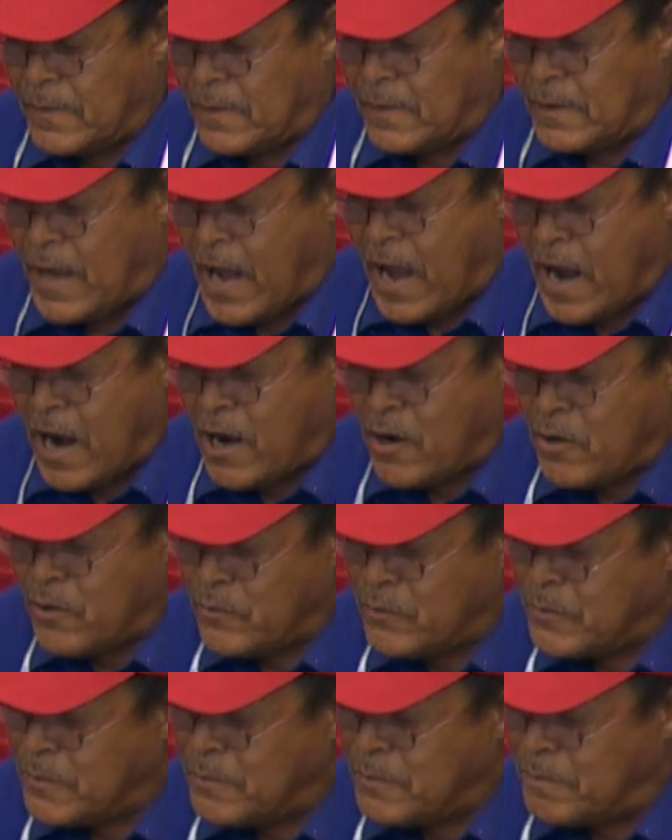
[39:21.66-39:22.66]

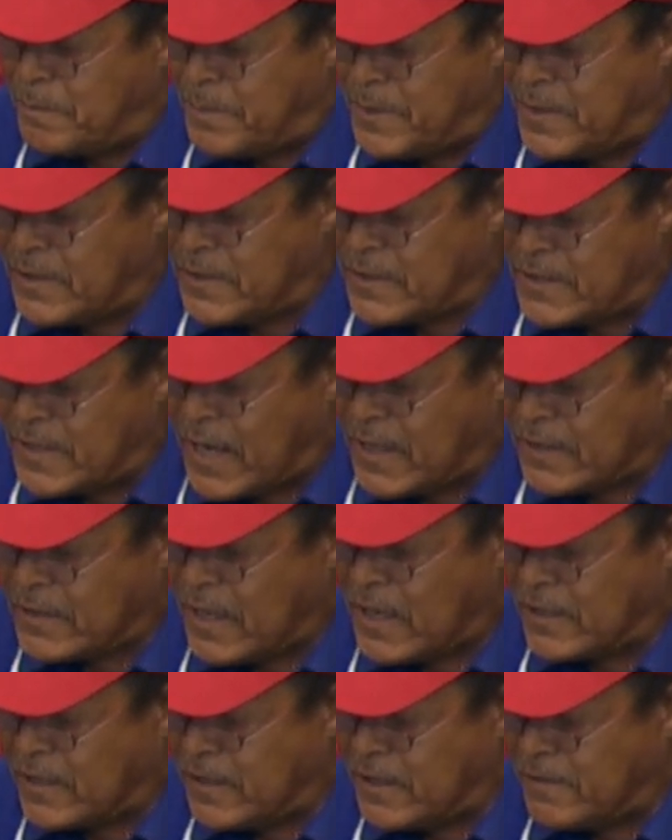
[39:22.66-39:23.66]
how big
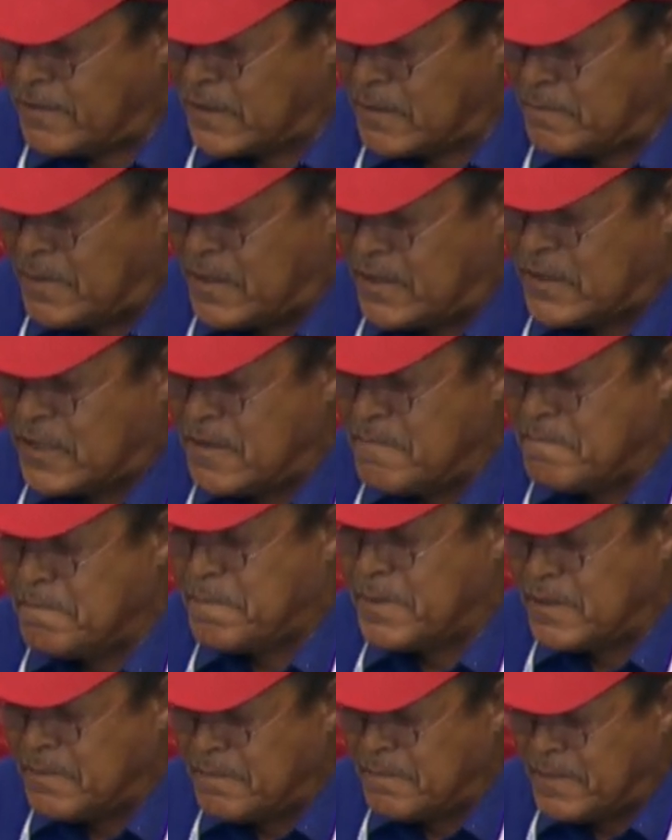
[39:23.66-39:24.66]
data government
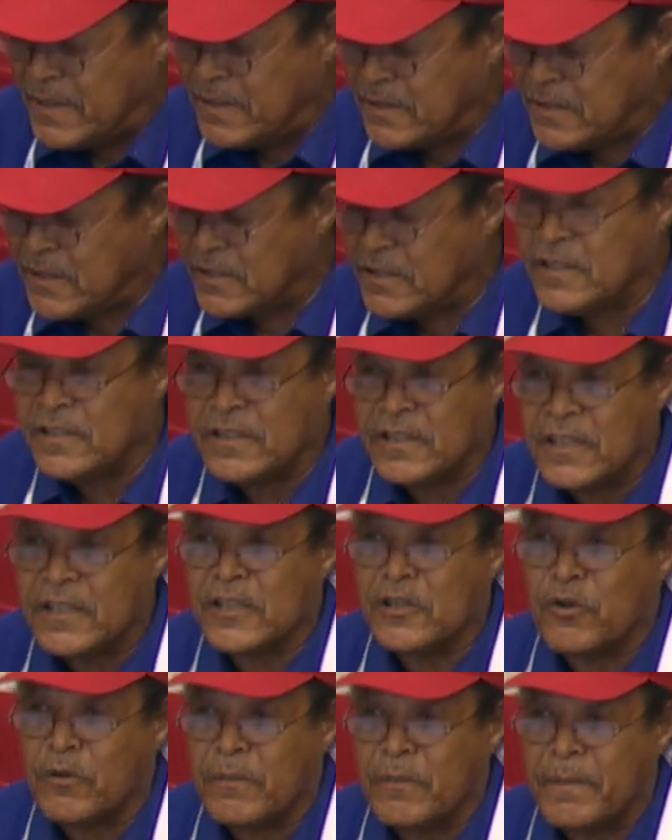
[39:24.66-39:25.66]
implemented in a
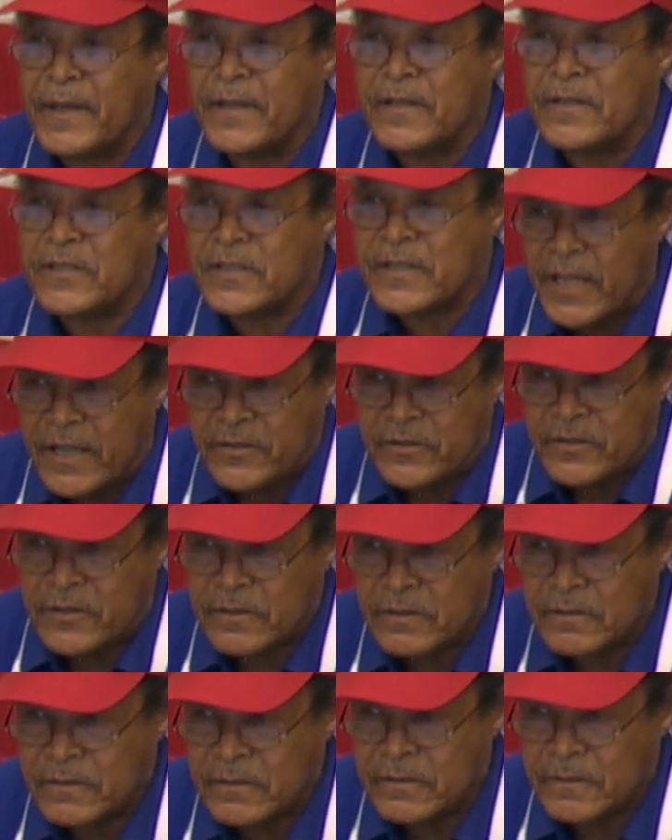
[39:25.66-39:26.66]
global
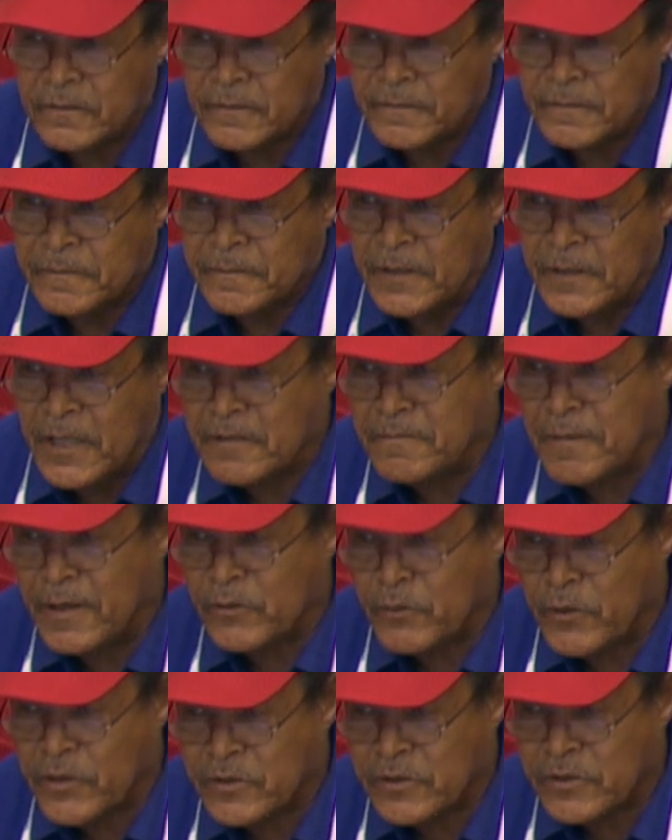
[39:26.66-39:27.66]
stage? That's my
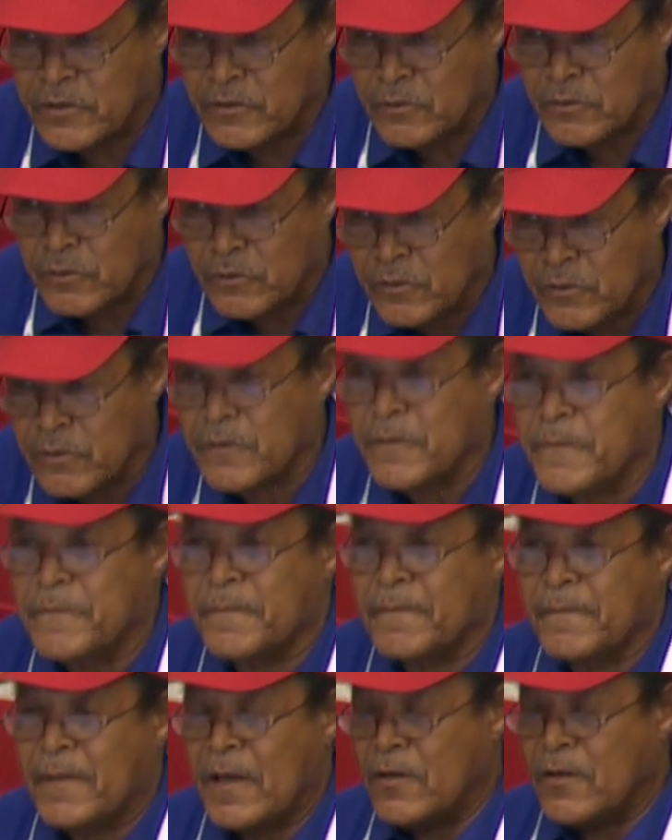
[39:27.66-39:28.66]
question to you.
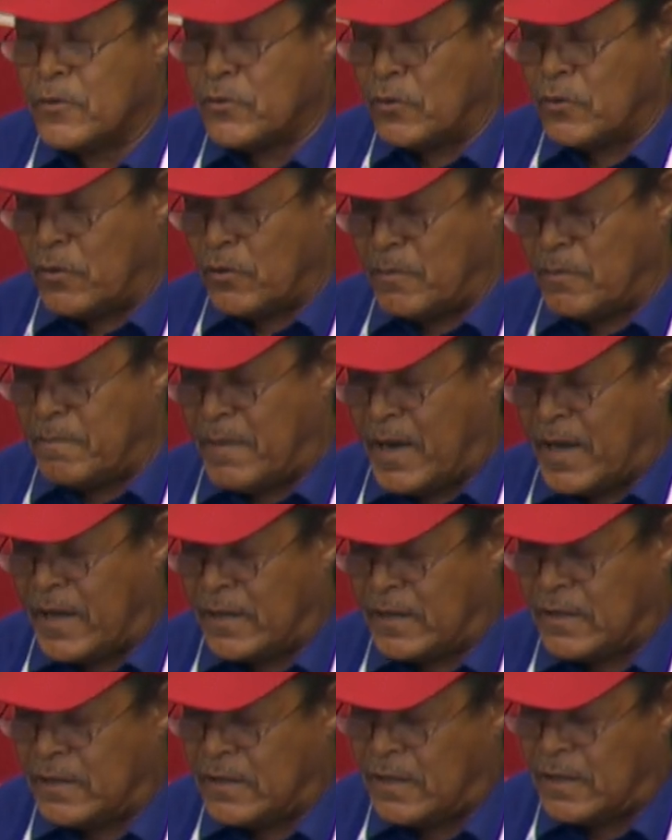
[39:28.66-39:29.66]
So
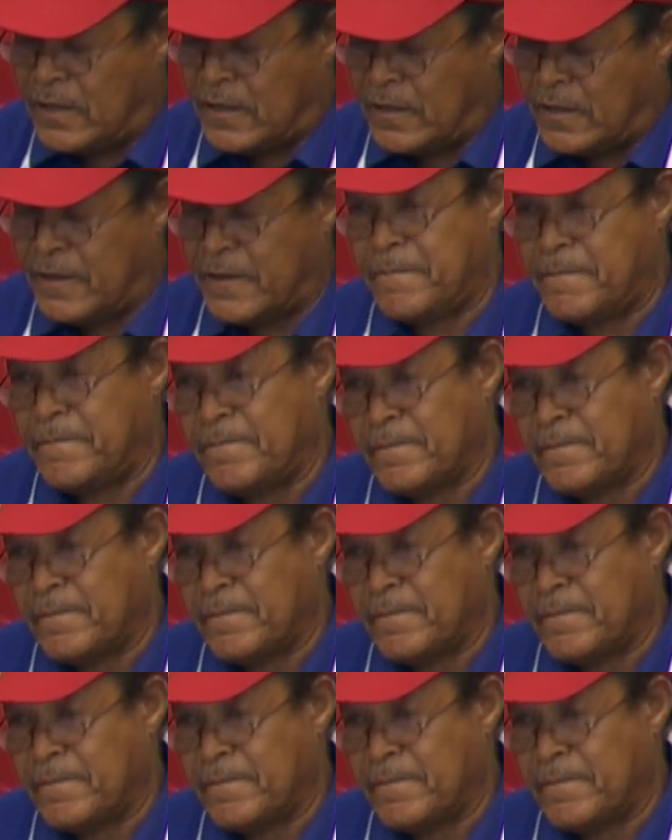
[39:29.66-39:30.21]
my